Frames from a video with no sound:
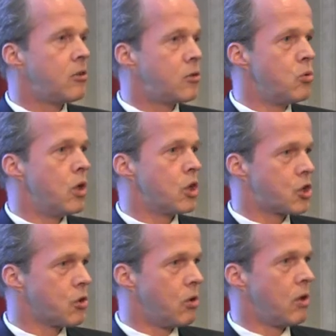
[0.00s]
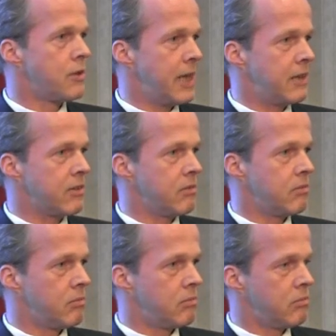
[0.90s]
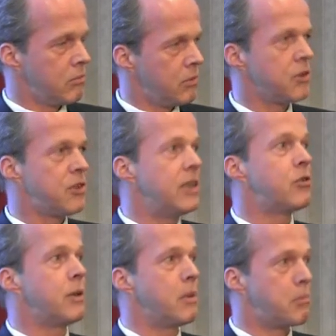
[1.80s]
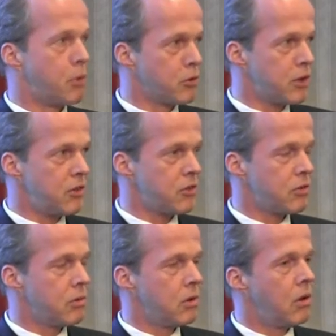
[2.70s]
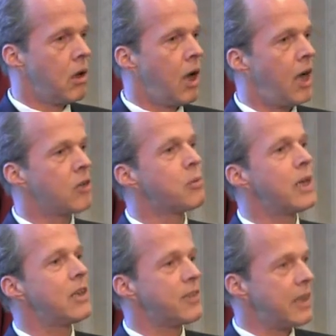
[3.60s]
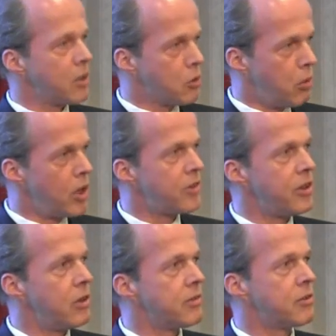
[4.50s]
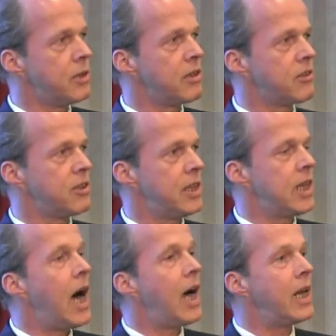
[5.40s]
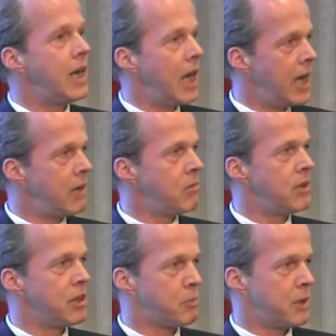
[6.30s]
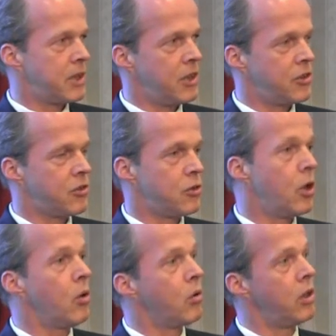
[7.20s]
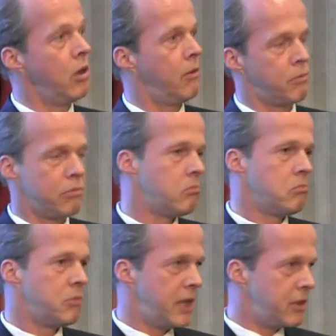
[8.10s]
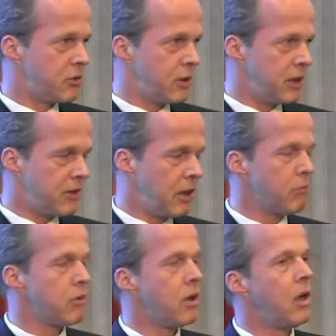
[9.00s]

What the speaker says: to assure that the seed treatment process, as well as then the quality of the treated seed, are in line with the expectations not only of the industry itself,